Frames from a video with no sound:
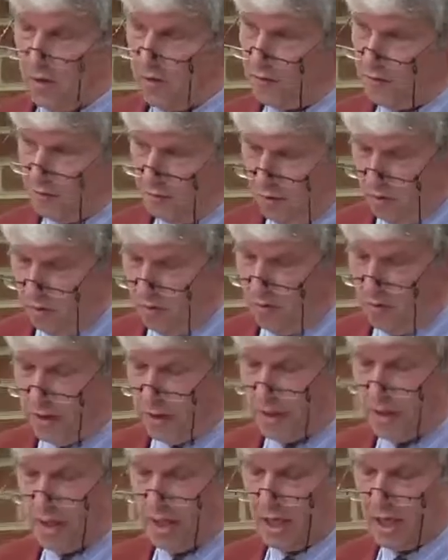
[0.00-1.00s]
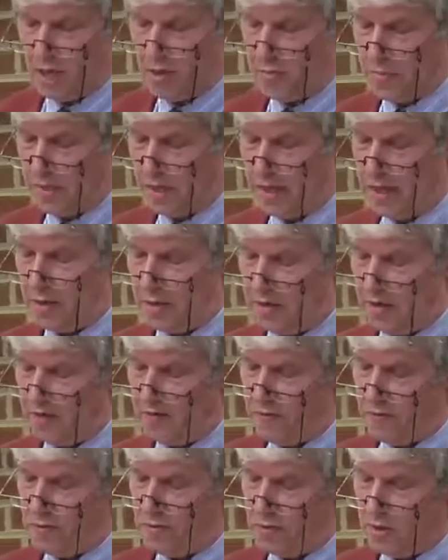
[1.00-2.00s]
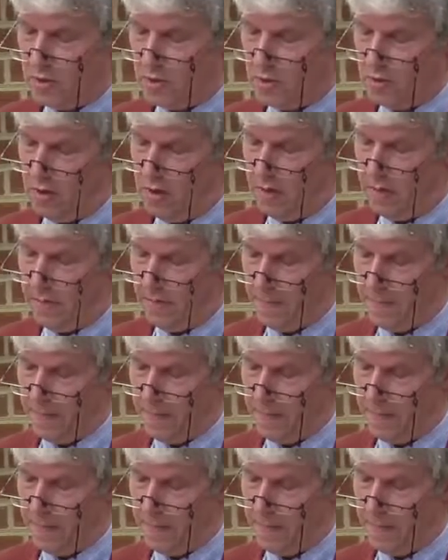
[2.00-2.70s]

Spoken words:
of the movement inspired by Fethullah Gulen.